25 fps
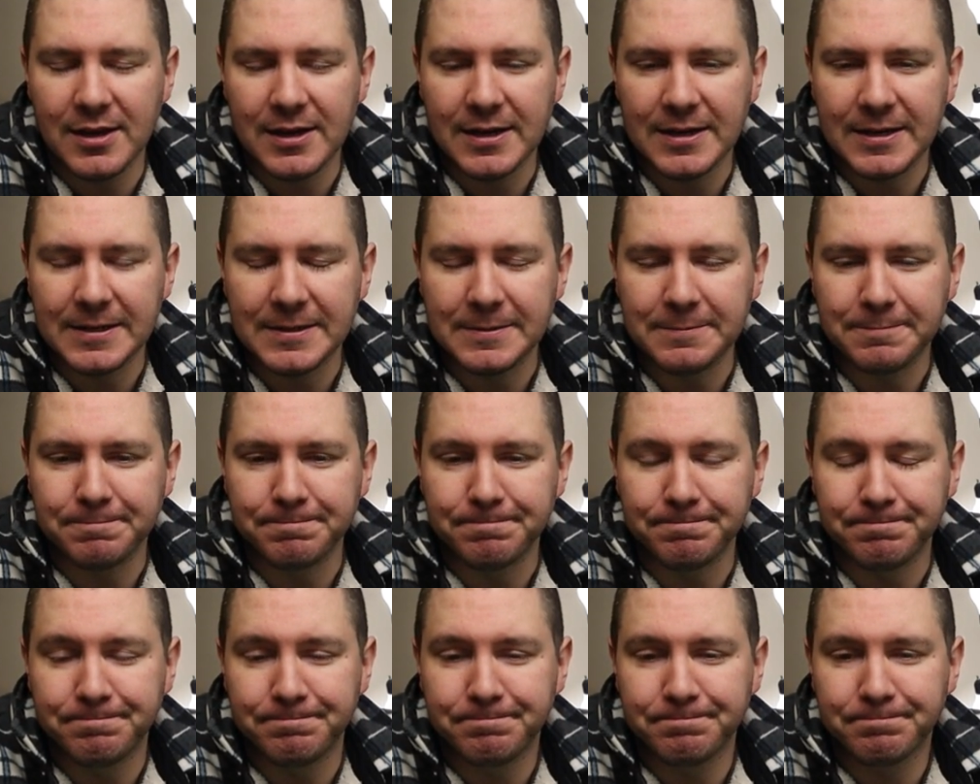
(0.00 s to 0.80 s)

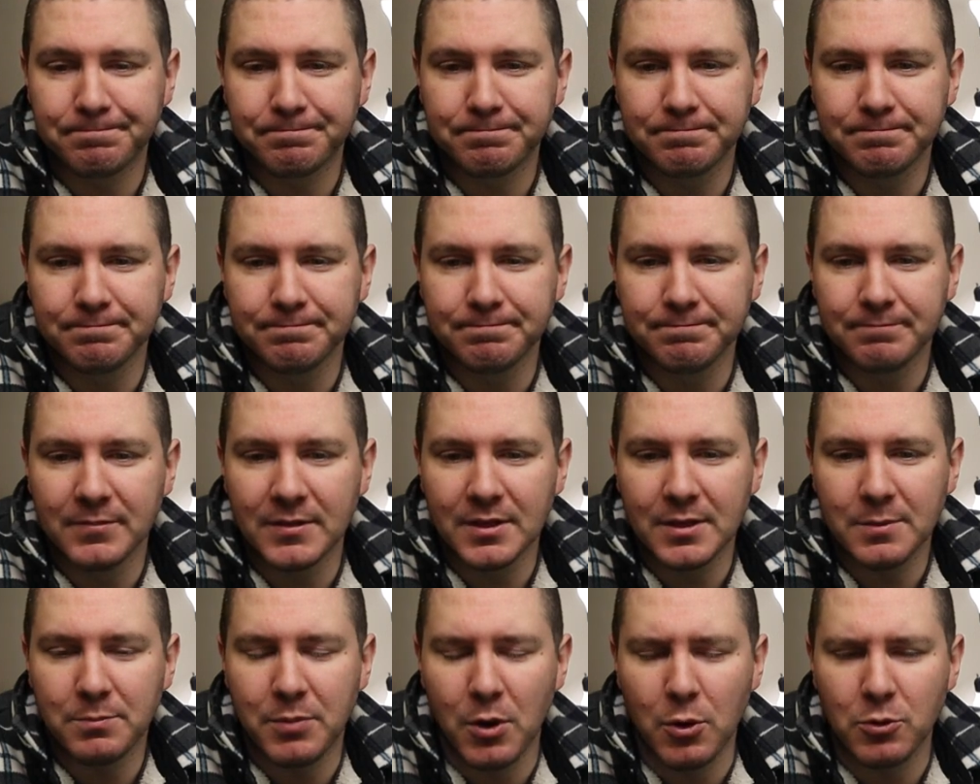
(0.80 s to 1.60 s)
Um,
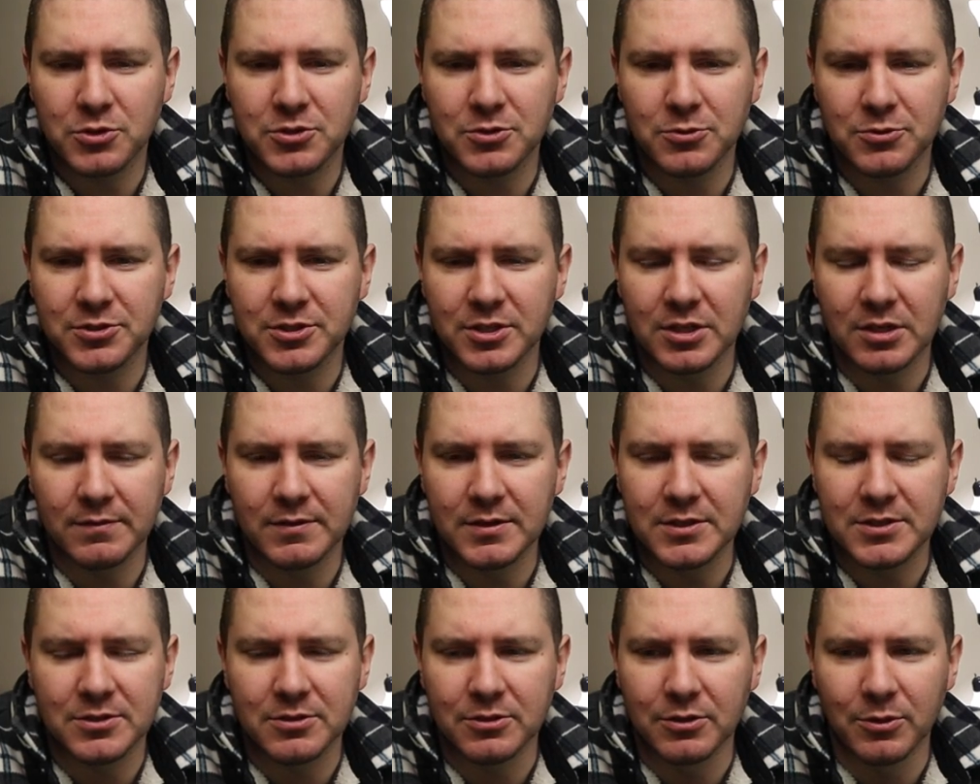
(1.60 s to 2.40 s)
postal
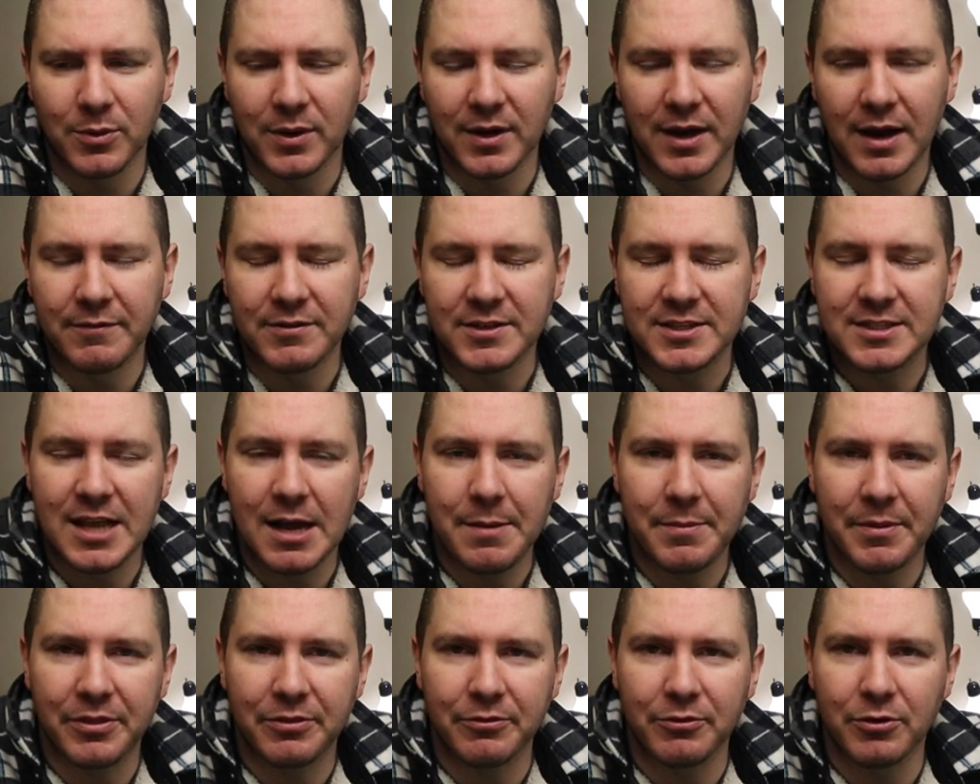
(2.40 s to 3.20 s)
service or wherever it's
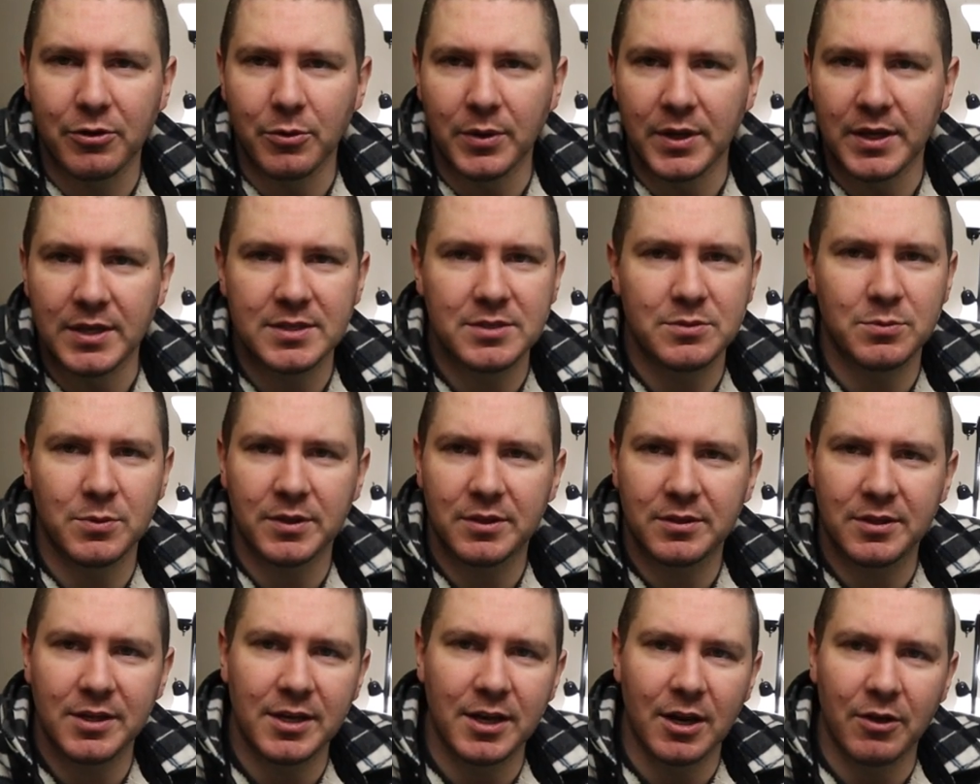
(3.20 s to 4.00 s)
coming through is
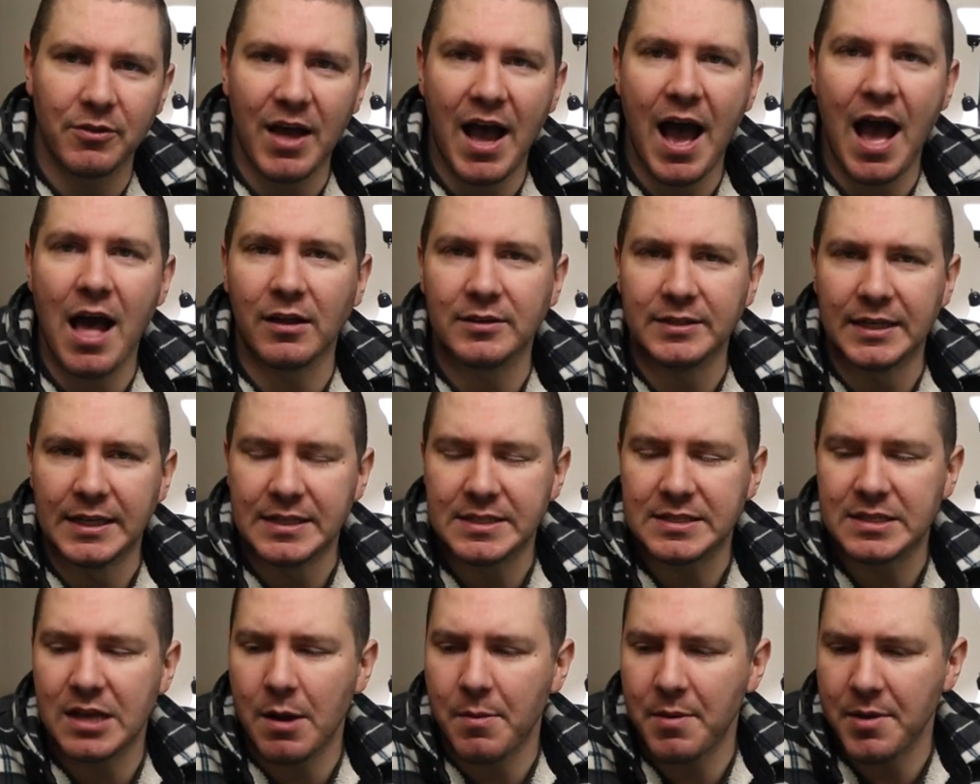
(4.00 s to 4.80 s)
with you know the
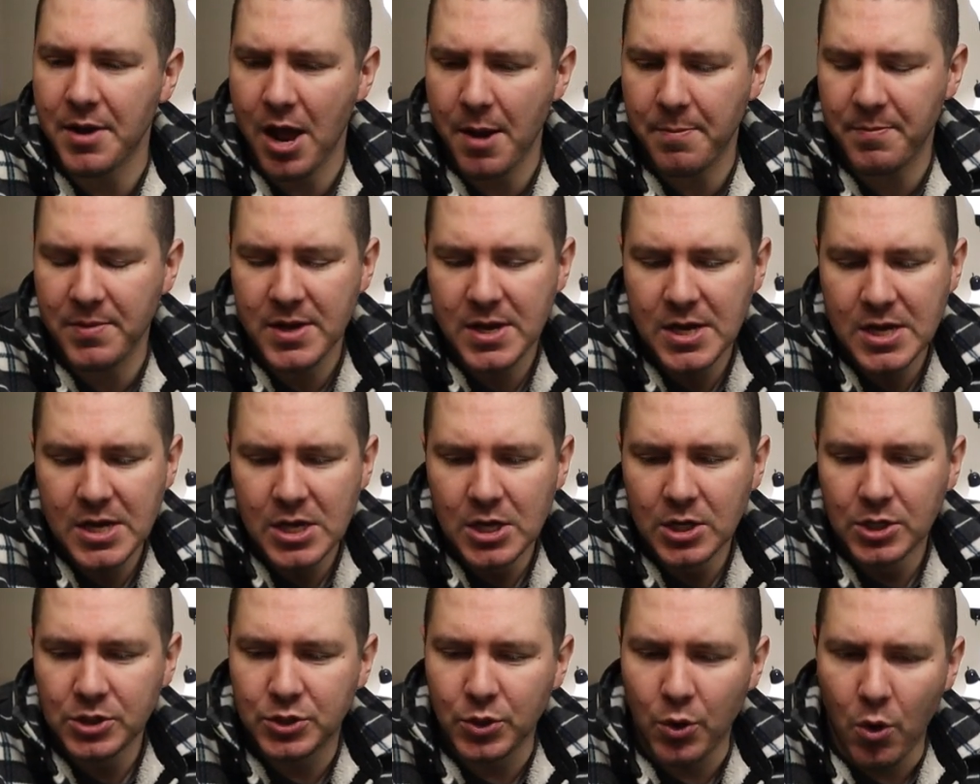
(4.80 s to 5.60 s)
holidays coming up
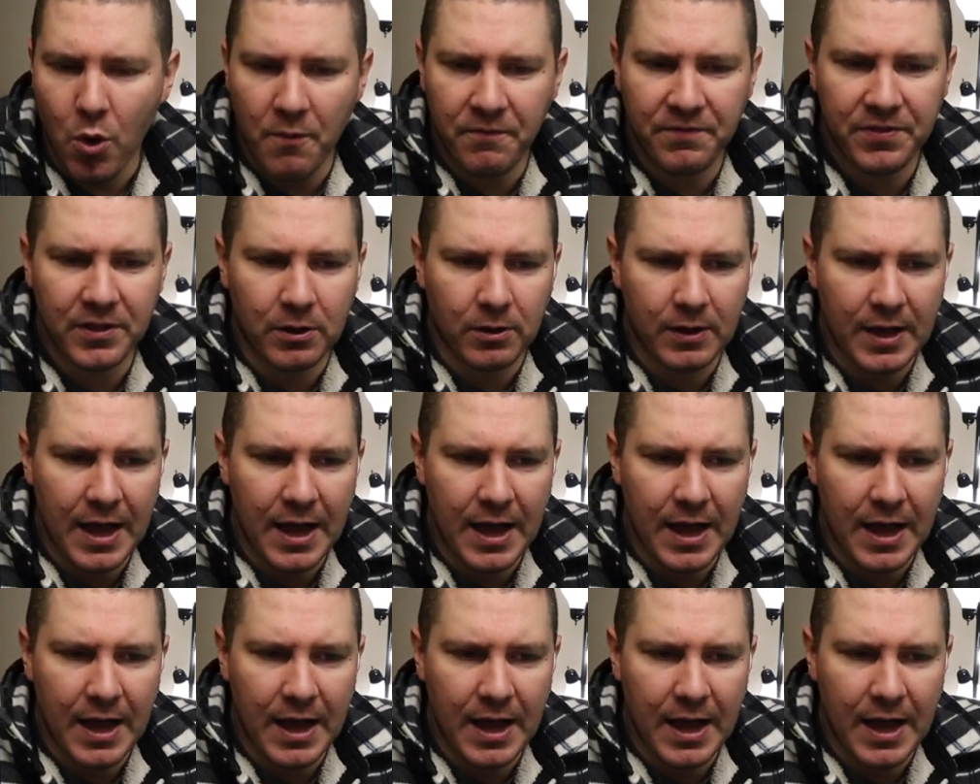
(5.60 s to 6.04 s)
so hopefully i'll